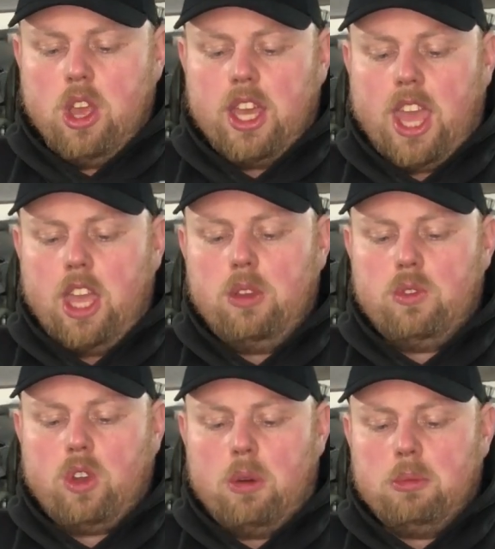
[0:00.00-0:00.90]
Again,
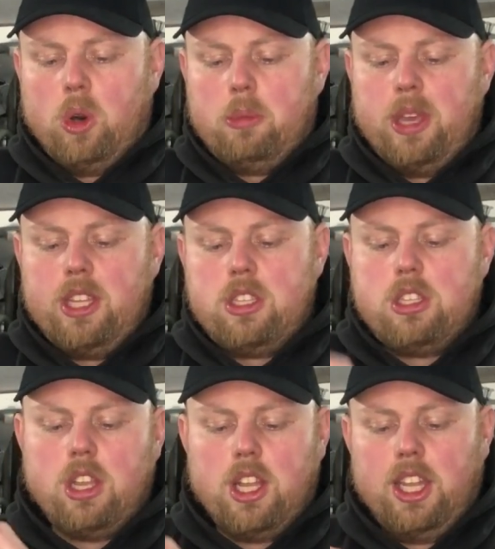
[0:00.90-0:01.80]
we've got more
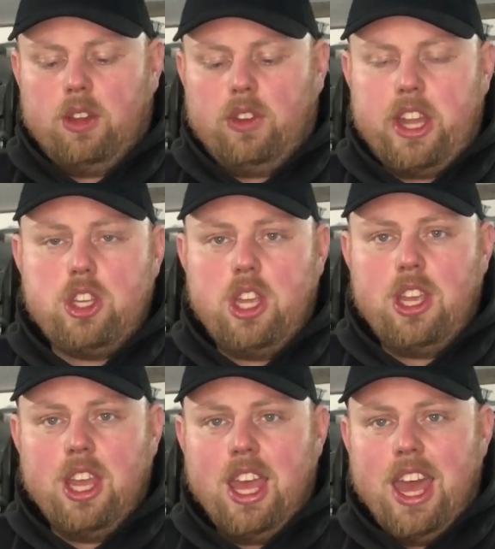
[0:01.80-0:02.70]
bits, a little ratchet